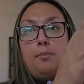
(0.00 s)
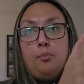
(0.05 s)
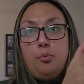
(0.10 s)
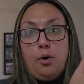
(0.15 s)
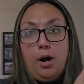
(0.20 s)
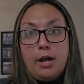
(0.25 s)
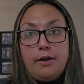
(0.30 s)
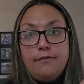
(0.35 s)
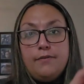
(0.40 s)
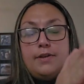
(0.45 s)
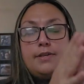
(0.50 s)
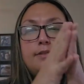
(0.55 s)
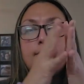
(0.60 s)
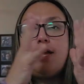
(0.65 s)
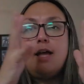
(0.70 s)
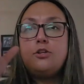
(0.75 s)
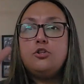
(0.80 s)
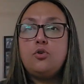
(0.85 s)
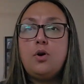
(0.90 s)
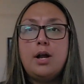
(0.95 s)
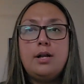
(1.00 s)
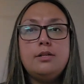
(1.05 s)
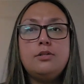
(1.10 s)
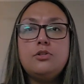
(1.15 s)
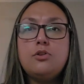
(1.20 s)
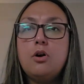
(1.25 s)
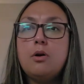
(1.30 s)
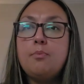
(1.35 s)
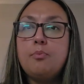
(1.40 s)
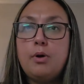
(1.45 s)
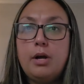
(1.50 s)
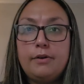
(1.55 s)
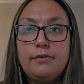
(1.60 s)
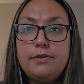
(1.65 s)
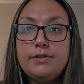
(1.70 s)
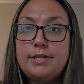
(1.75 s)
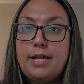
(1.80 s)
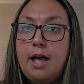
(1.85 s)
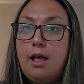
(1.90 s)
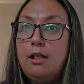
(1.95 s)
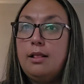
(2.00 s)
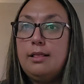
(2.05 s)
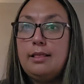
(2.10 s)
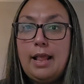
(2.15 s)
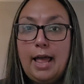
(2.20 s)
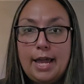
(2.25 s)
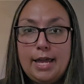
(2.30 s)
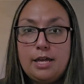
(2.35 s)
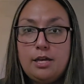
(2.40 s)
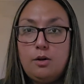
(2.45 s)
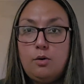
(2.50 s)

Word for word: breakfast. I try to start breakfast out light,